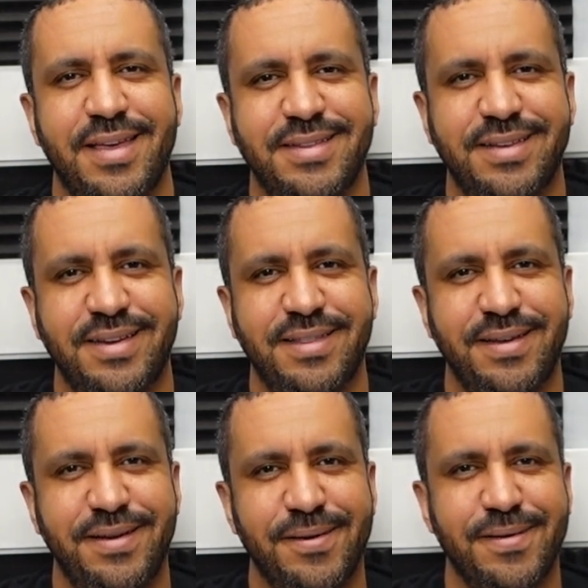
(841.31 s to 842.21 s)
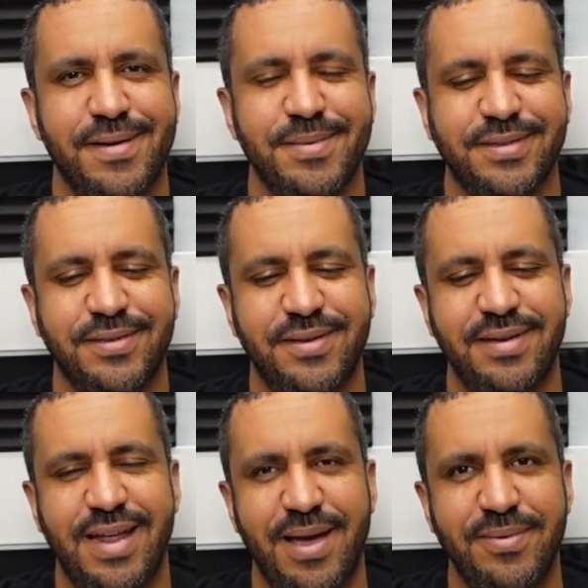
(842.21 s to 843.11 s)
that the ergonomics are
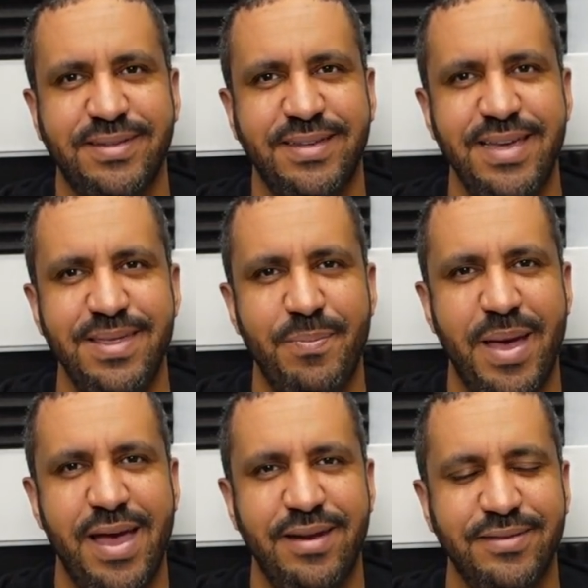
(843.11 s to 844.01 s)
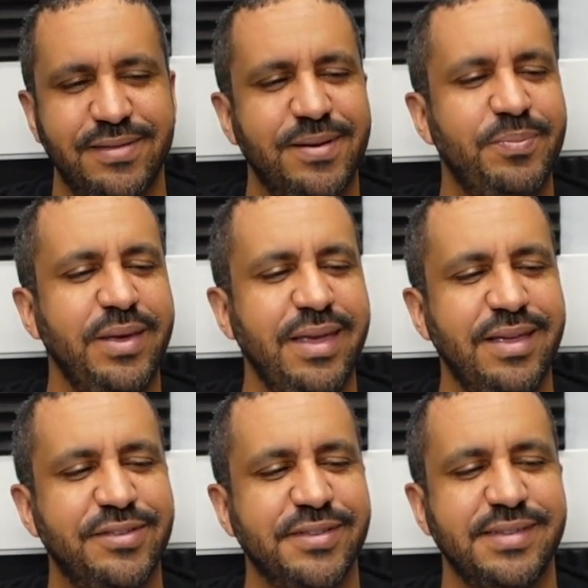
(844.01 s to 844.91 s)
good, I would say the paddles could
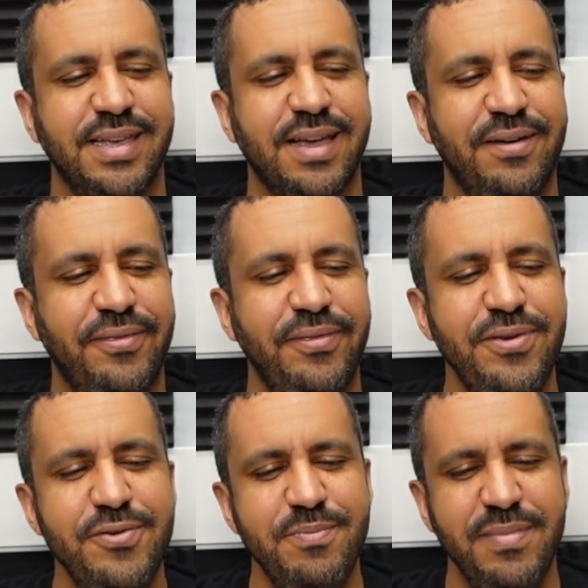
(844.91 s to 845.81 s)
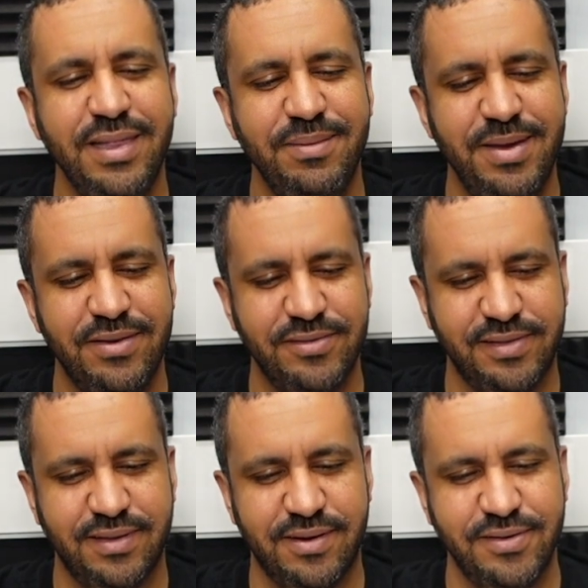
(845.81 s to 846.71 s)
be just like a few millimeters
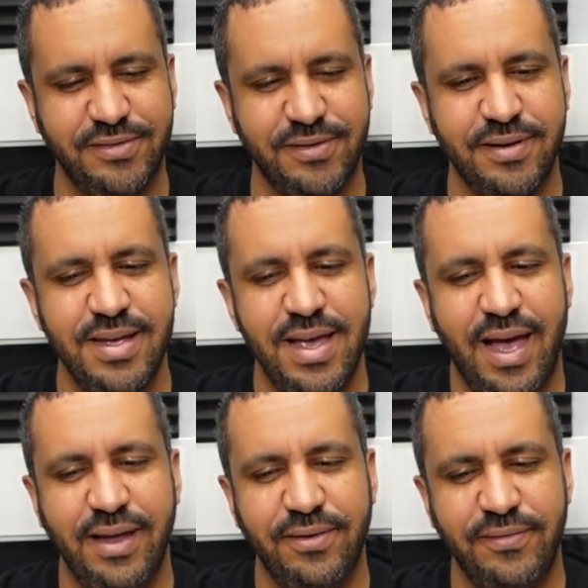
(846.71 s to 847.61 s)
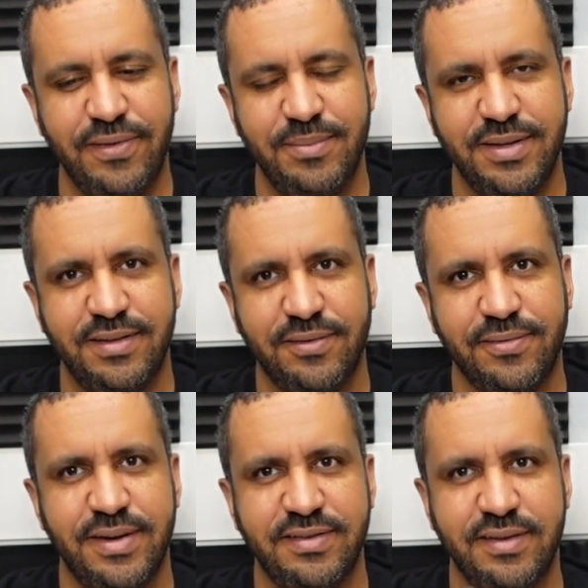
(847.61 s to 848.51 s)
larger. I don't find myself
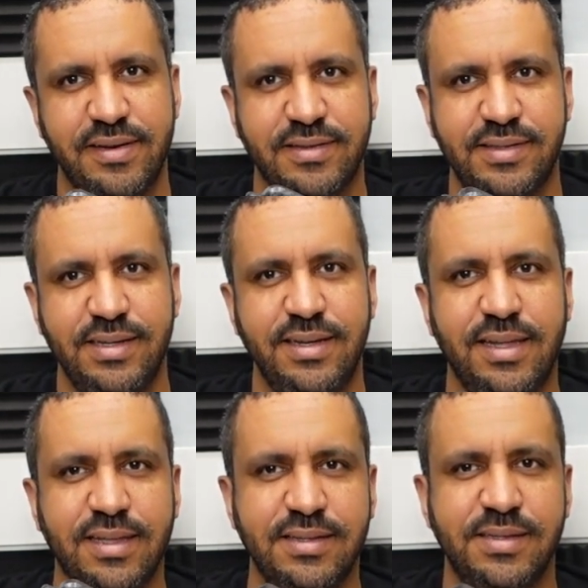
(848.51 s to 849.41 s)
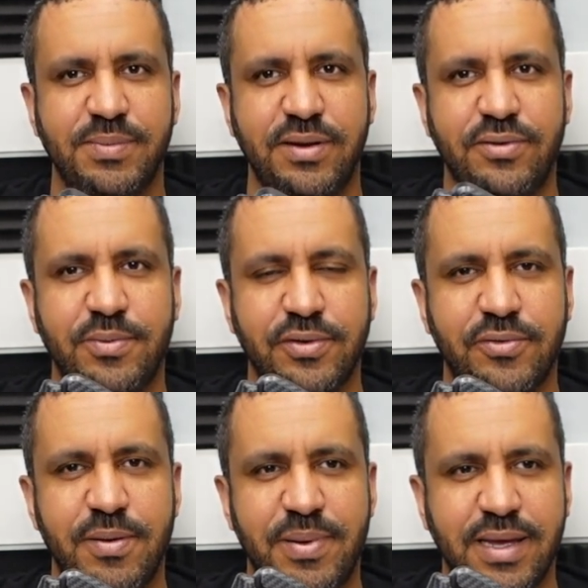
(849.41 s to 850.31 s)
reaching. You can see, like, this is my normal
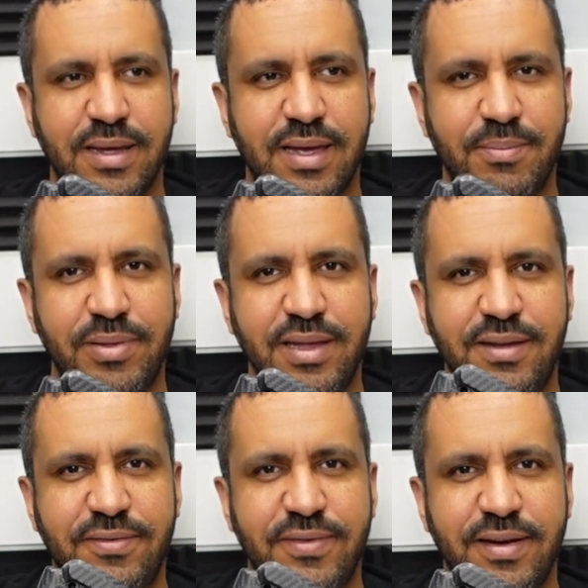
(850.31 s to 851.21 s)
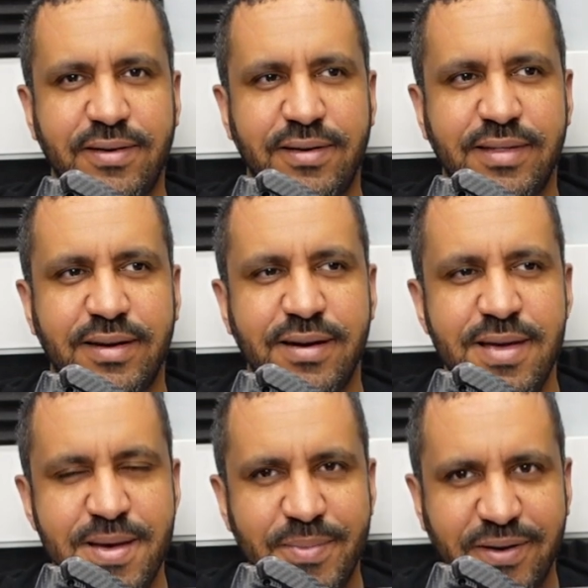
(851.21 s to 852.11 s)
grip and I can get plenty of finger on there,
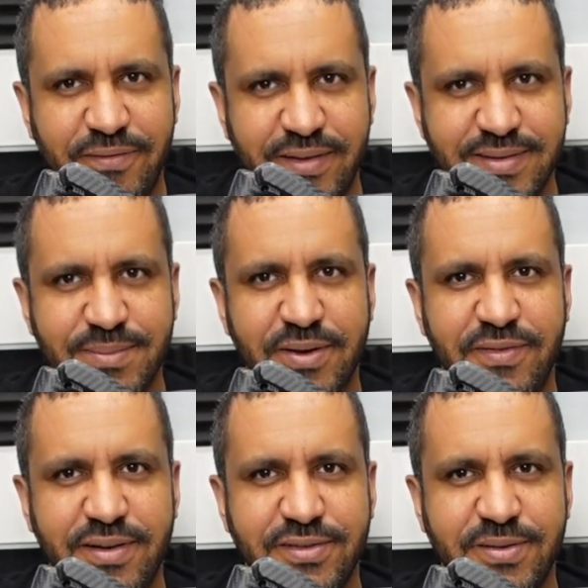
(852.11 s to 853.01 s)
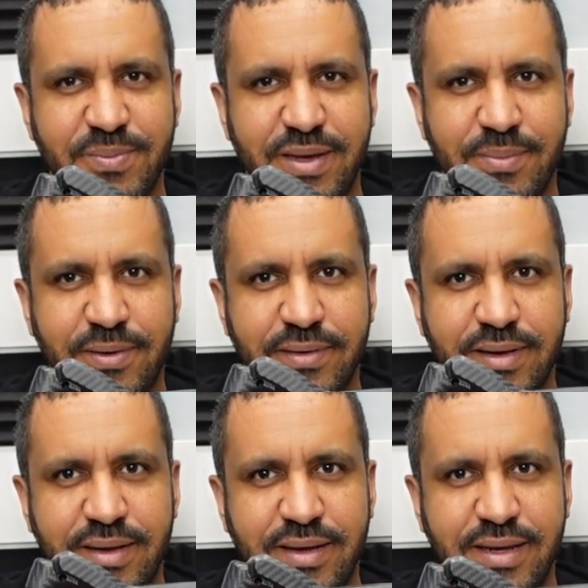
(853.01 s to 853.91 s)
but it feels like my fingers should be about
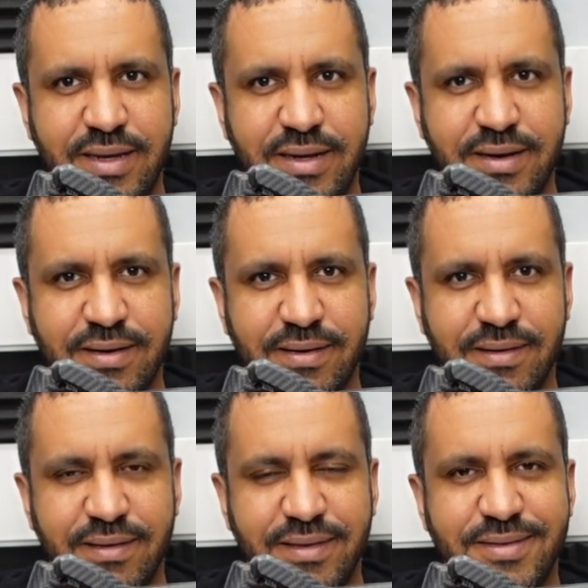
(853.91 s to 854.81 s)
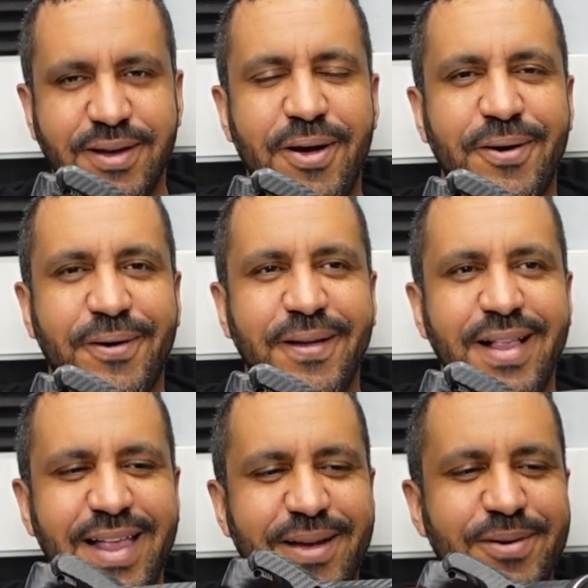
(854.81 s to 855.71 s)
here. So
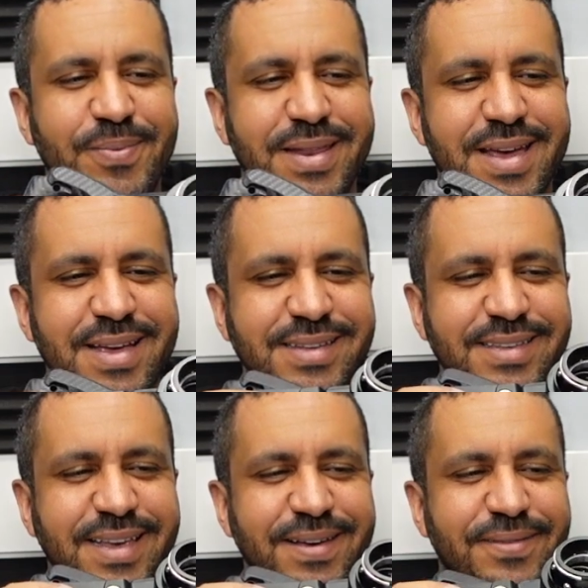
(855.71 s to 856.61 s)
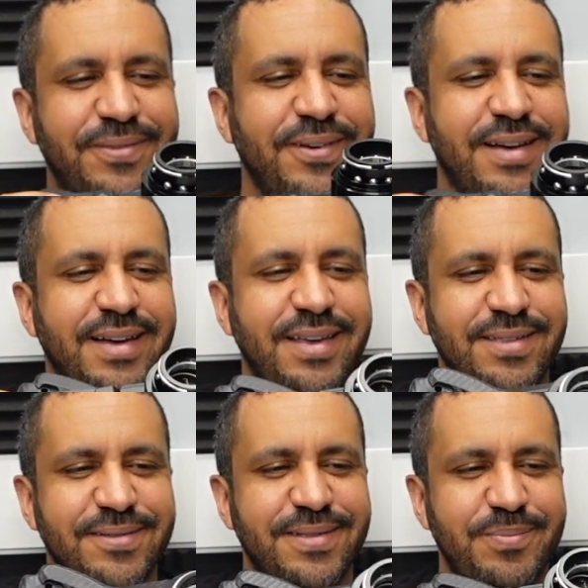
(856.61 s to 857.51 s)
it would be nice if
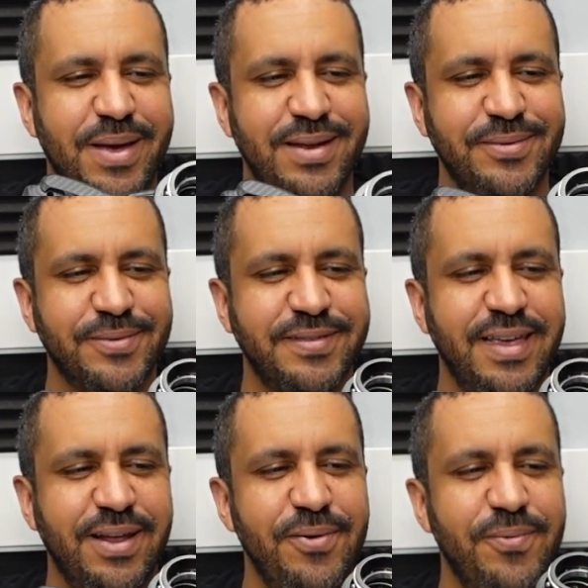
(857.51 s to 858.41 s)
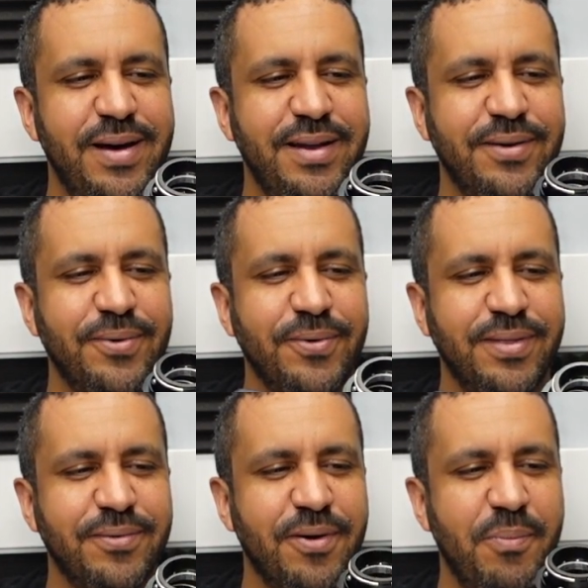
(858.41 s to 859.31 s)
either the paddles were set out wider or
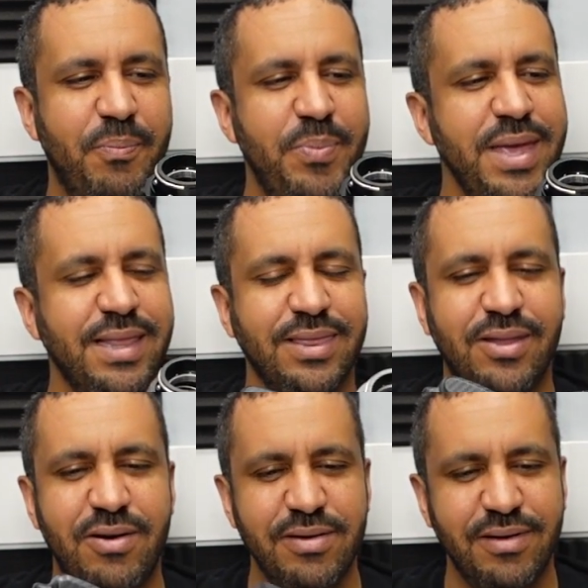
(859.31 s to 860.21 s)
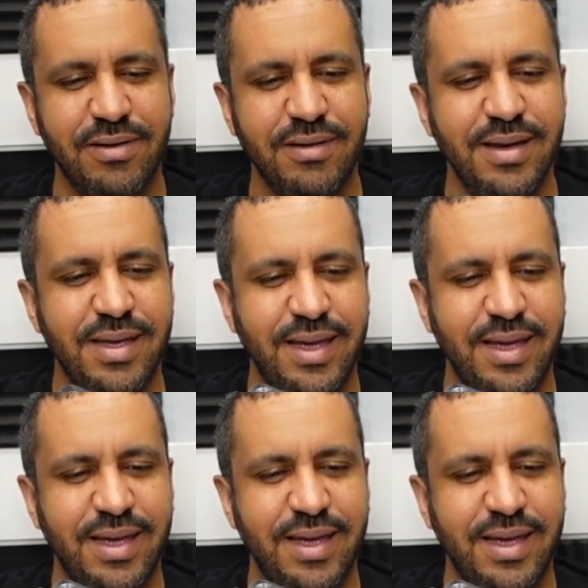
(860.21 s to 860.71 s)
they were a bit longer.